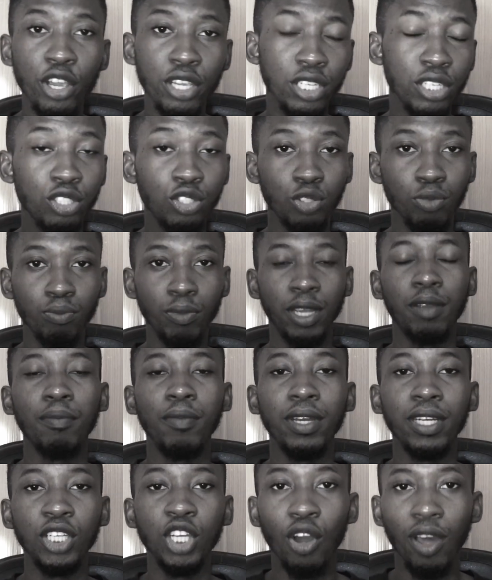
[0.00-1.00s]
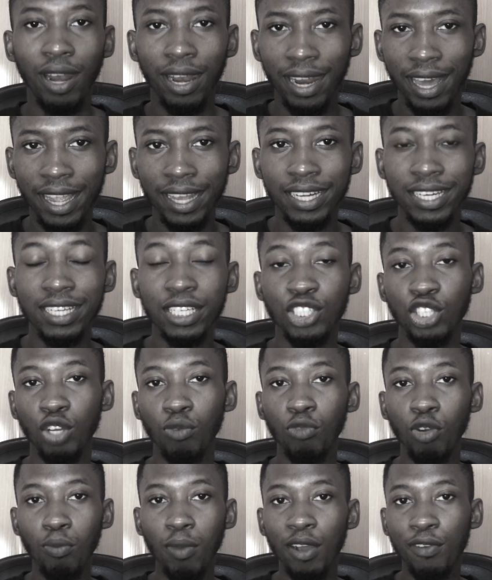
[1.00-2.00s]
all you need to make money online is
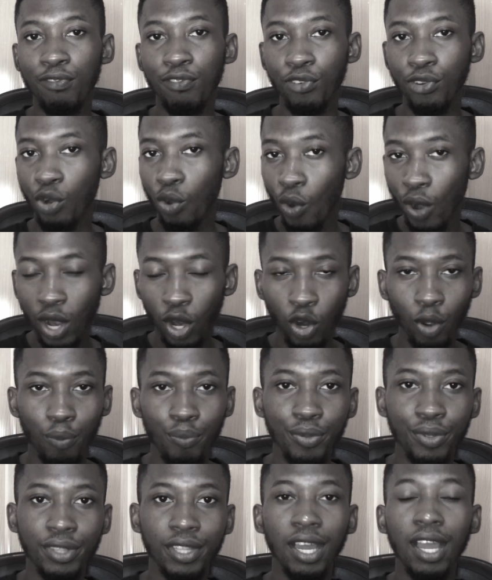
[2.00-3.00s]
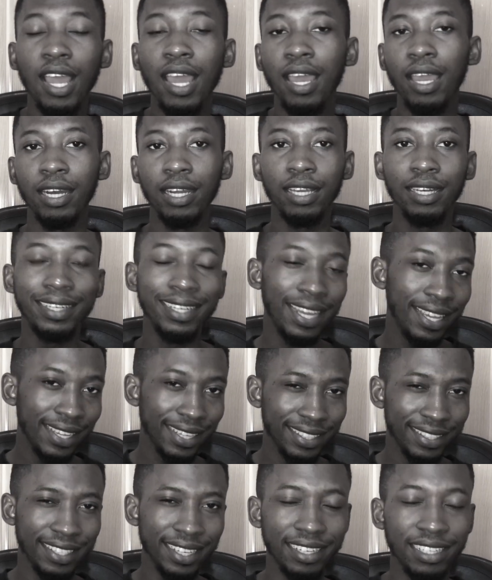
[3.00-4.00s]
your mobile phone or your computer and then the
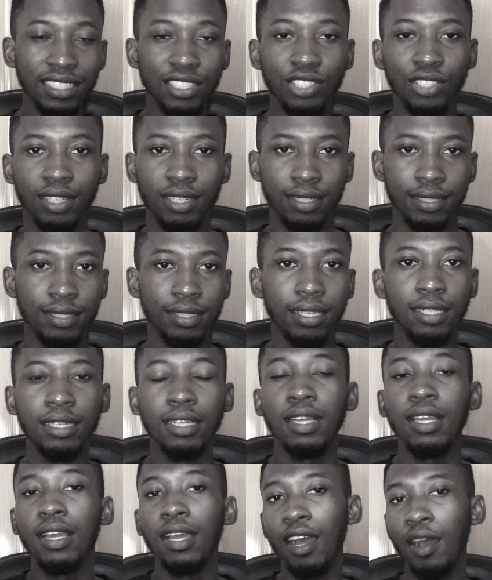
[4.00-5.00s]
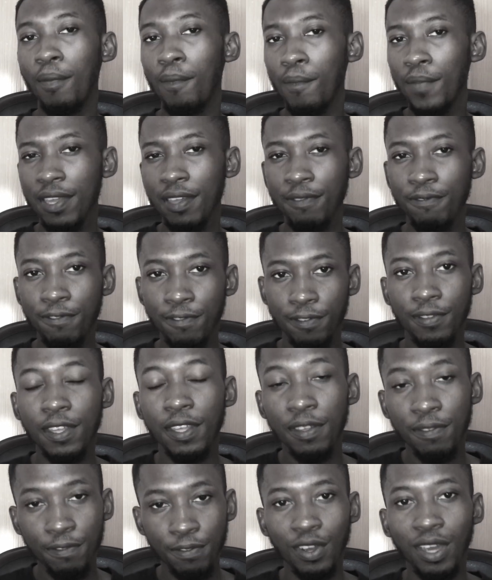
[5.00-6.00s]
internet, you understand? Um, if,
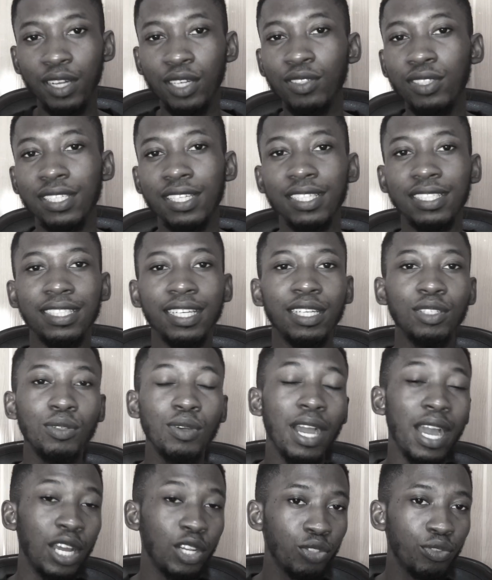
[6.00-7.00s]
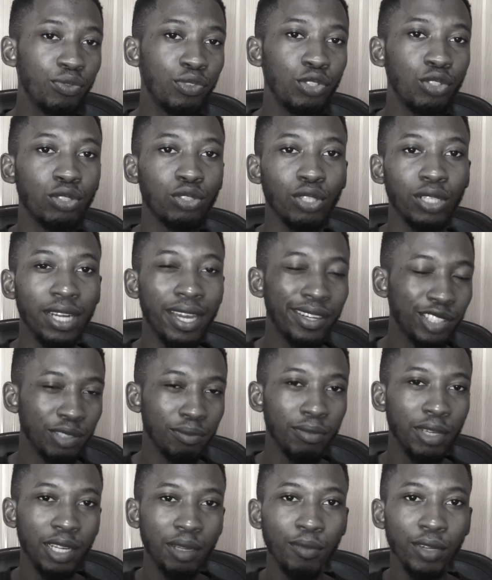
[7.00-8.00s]
if you are new to the channel, I do videos on how
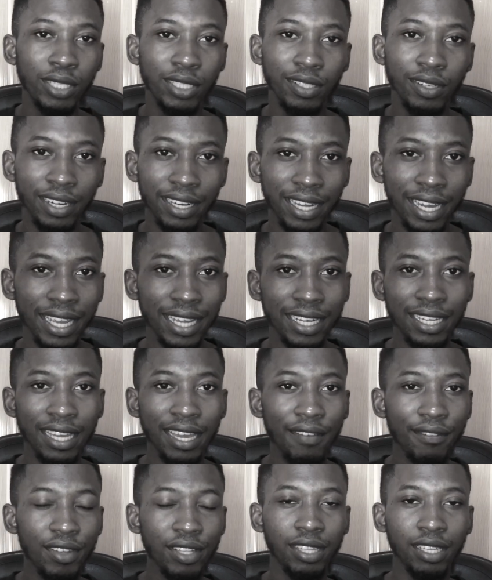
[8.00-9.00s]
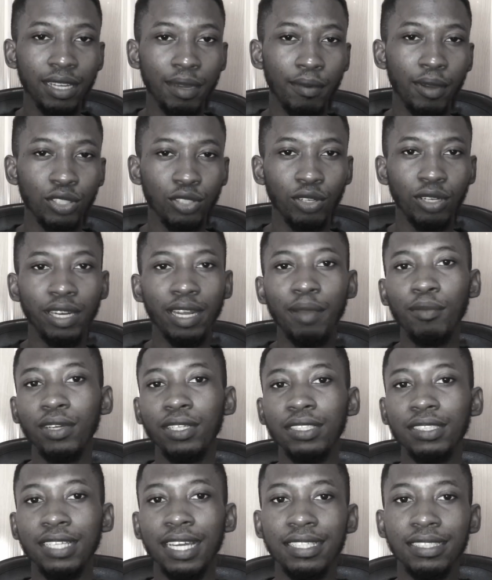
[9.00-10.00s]
to make money online, everything about online
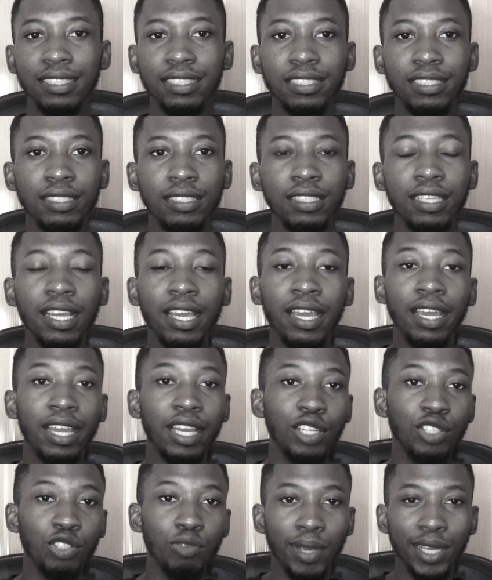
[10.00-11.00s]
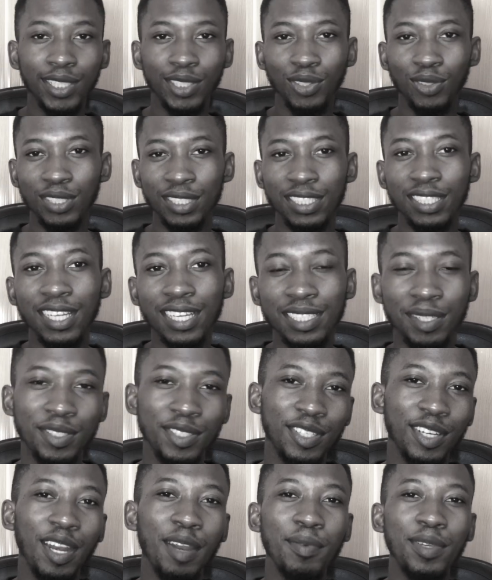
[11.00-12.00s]
monetization, and you might consider
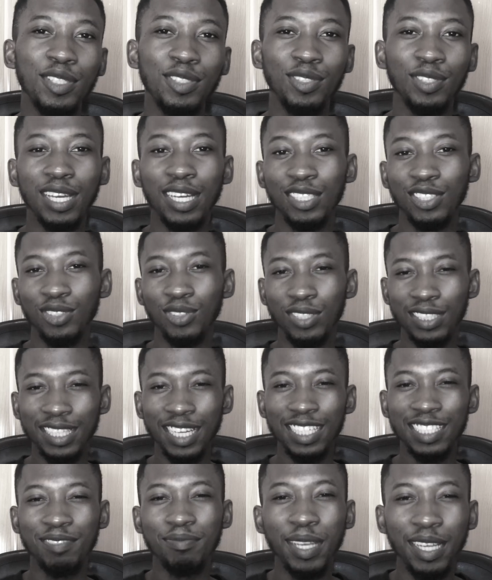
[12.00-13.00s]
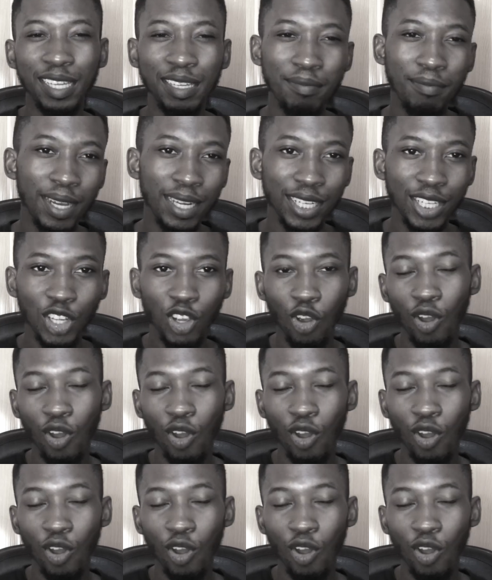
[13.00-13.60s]
subscribing so that you start making money